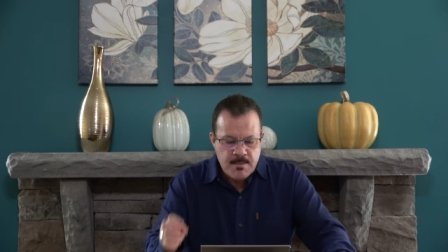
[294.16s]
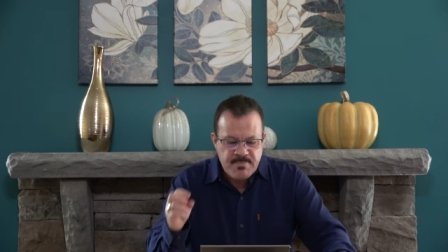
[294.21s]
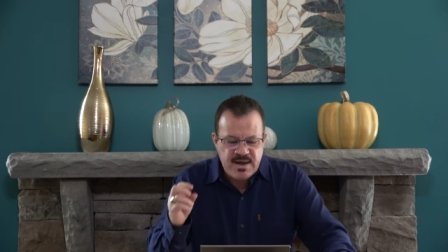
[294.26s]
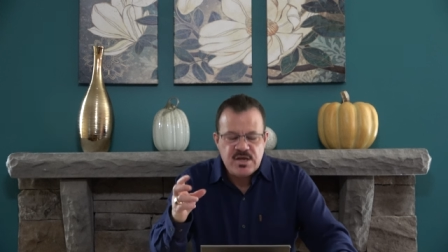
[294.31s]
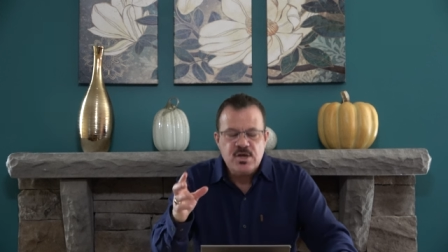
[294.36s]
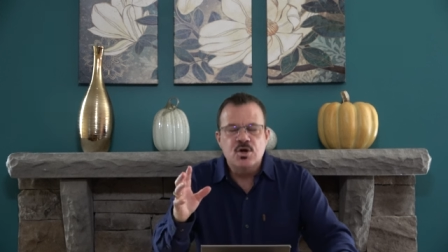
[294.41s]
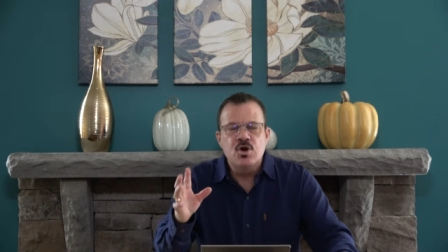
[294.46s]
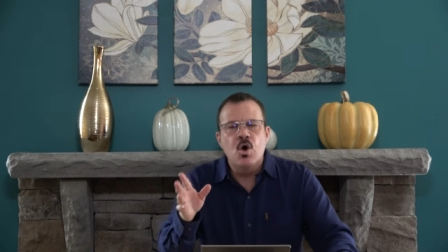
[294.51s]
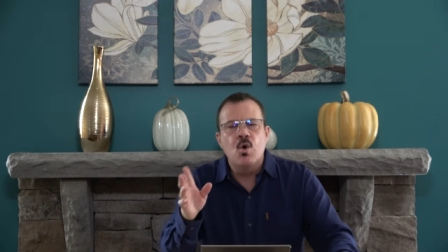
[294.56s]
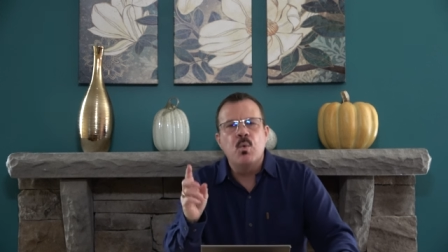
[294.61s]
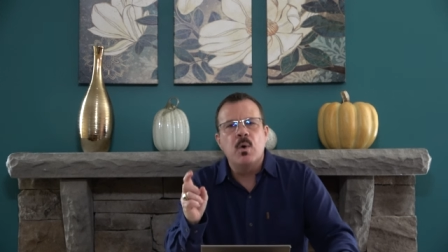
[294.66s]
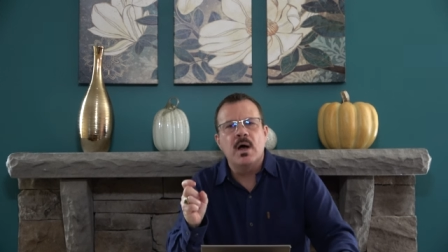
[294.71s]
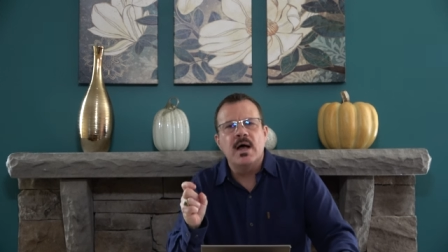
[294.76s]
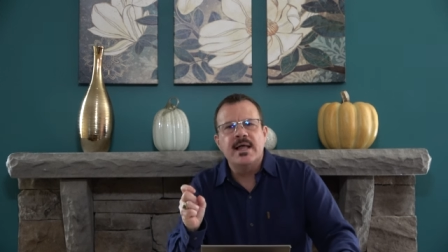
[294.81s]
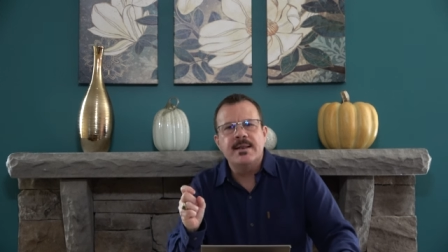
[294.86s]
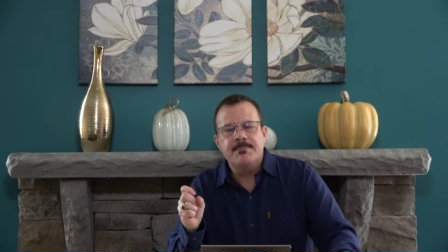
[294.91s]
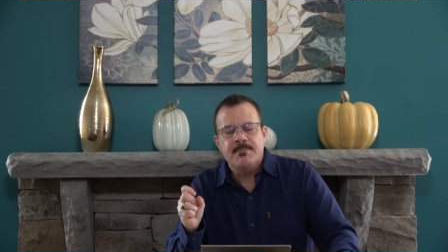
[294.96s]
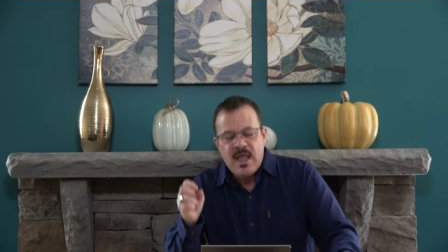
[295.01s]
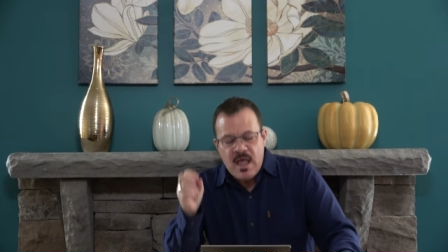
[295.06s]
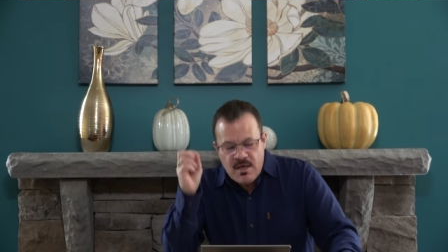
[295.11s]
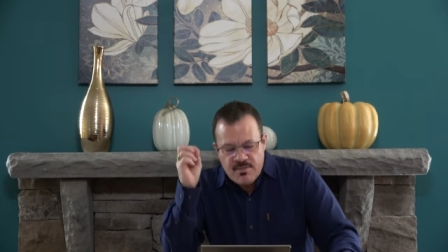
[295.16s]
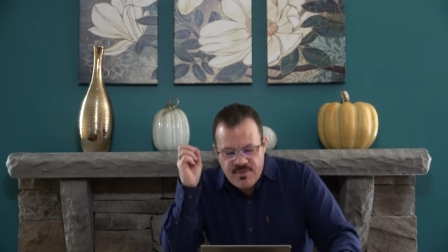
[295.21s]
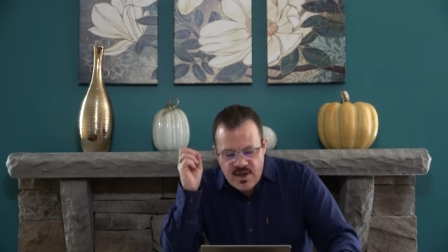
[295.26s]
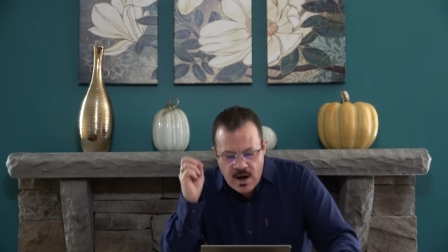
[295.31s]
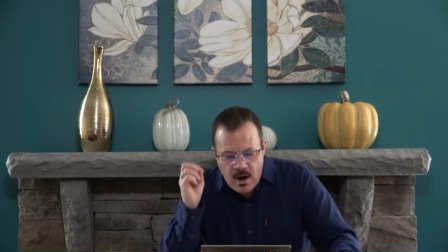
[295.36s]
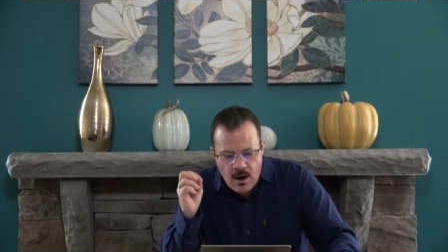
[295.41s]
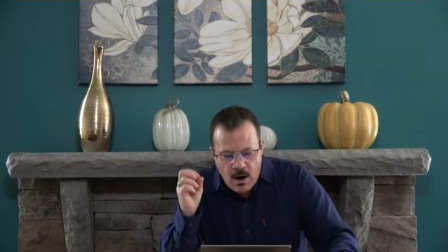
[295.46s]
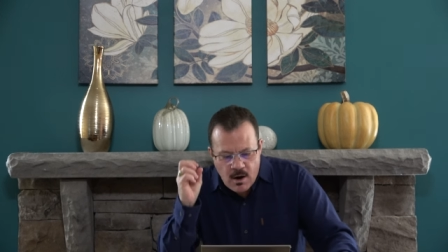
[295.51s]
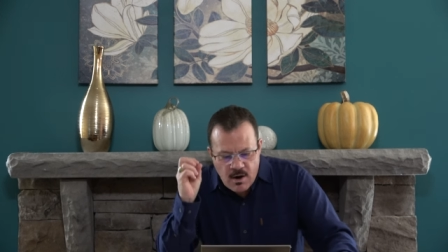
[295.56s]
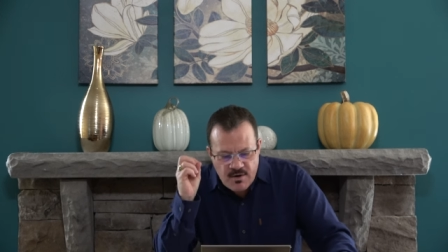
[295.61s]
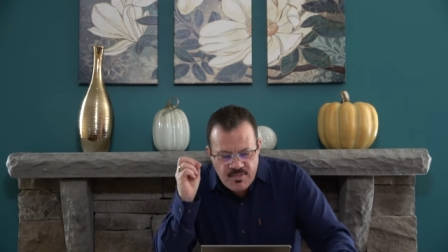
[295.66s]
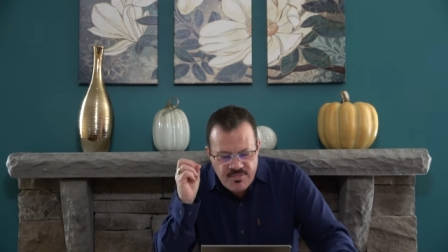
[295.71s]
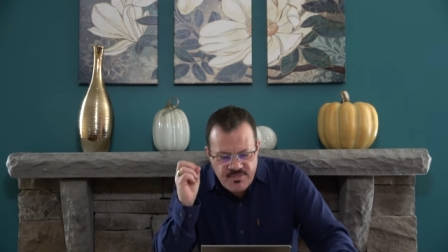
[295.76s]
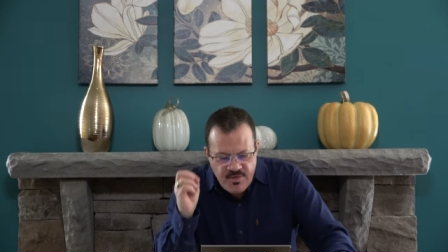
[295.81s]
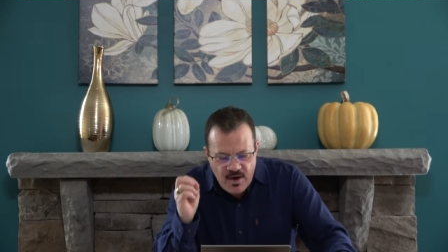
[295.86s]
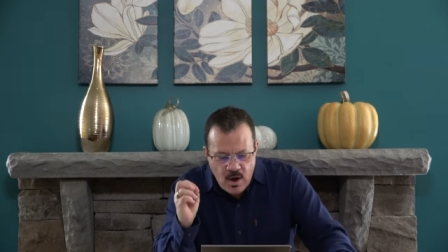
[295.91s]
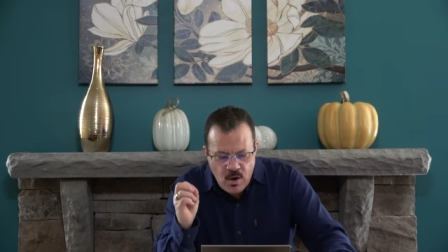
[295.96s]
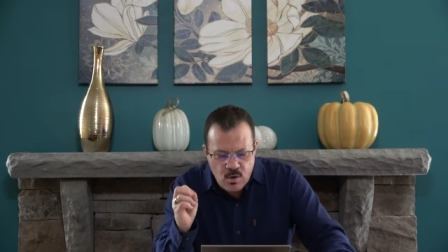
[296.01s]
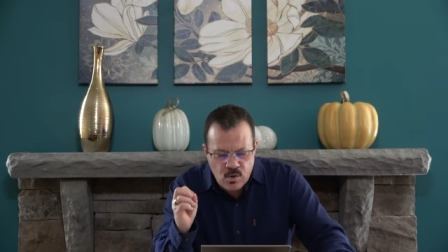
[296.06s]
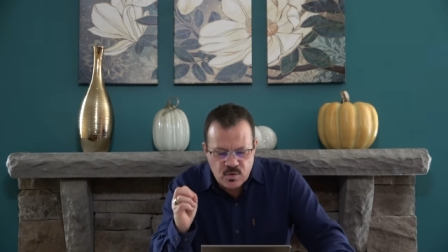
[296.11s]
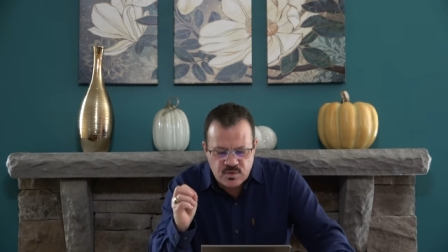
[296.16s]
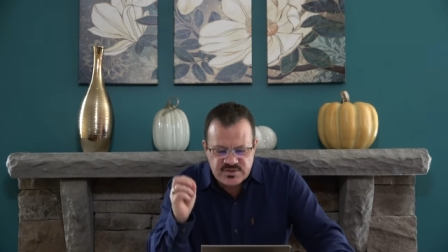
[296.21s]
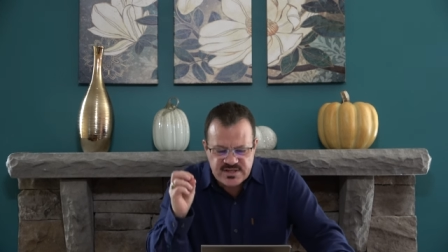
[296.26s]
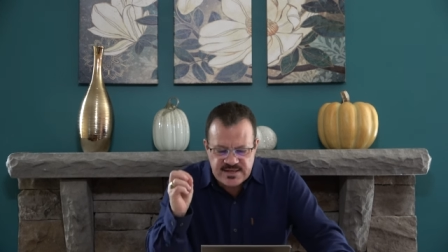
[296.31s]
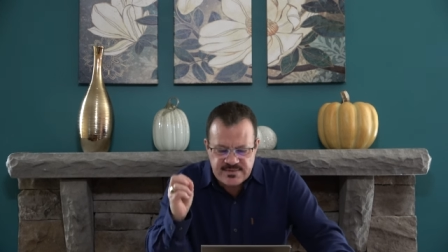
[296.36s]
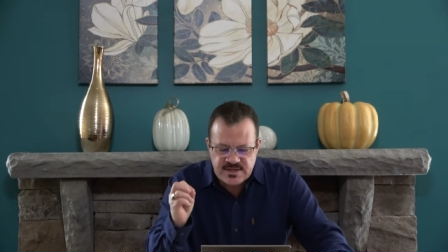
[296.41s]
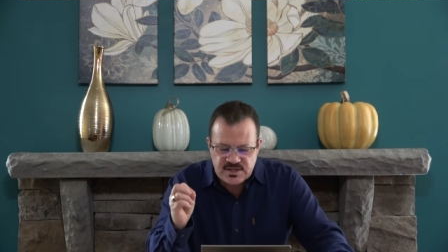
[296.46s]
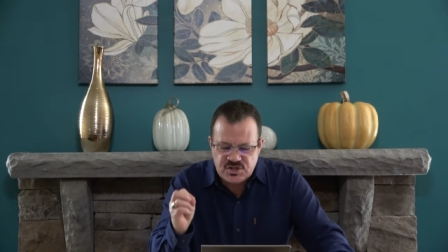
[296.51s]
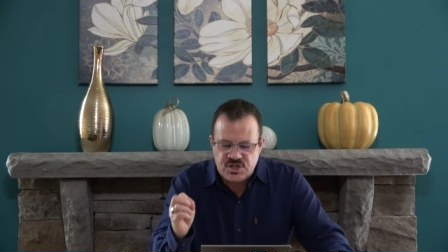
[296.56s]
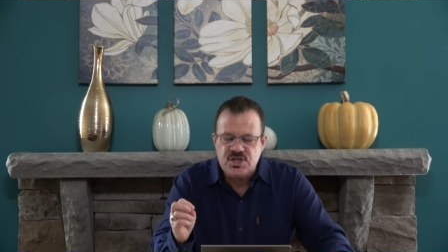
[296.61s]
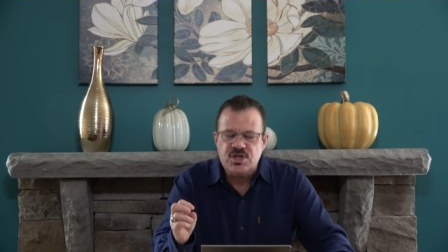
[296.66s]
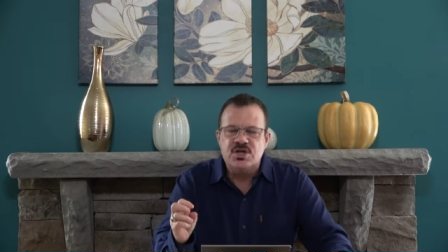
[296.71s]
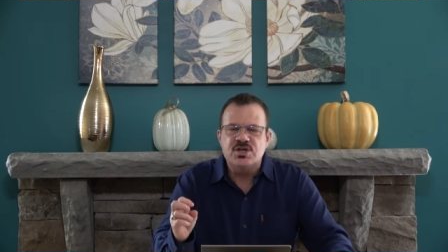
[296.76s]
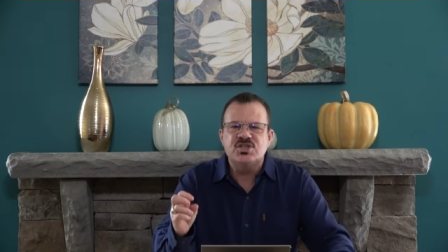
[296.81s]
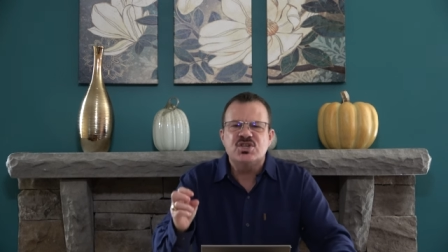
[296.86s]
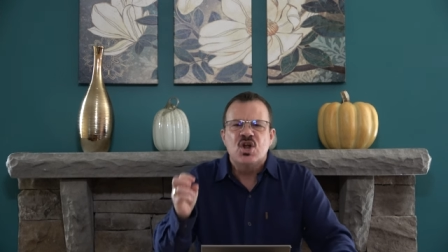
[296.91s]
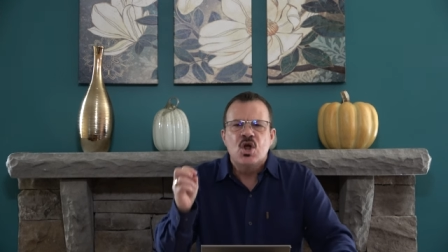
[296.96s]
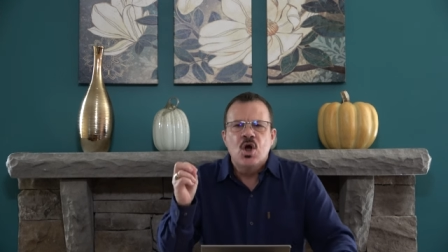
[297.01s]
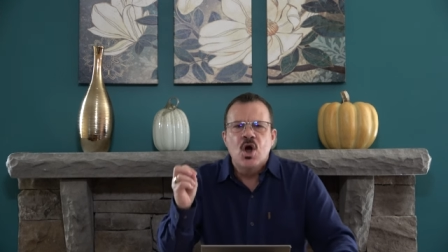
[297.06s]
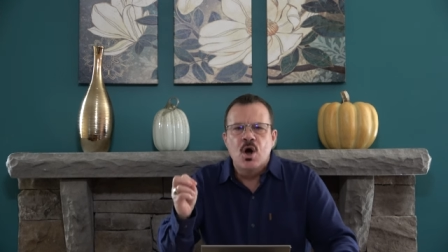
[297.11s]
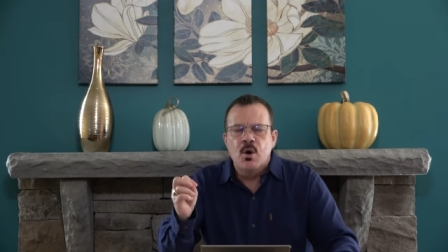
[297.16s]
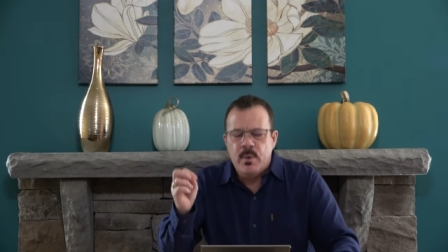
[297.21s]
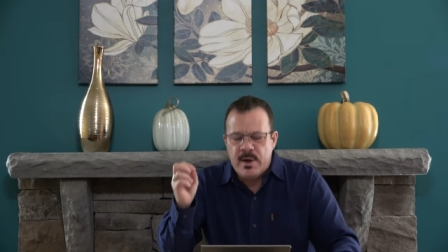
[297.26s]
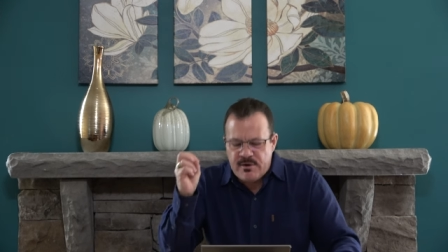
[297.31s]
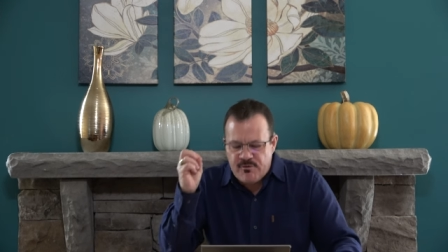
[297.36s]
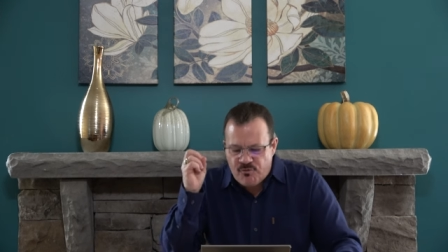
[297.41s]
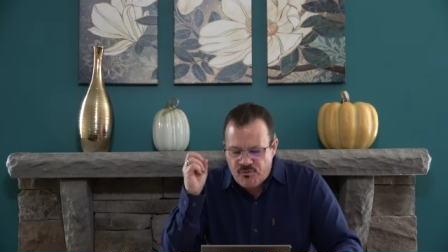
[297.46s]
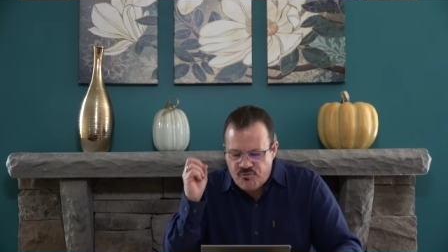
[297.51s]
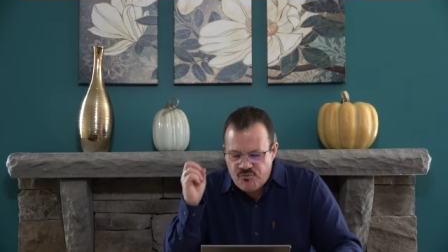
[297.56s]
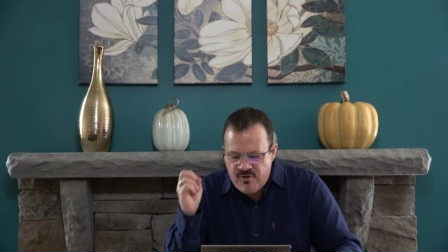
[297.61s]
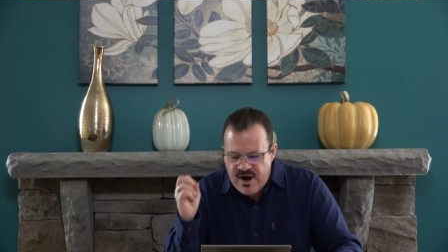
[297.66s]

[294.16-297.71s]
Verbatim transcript: But you know what? There are those in the church who would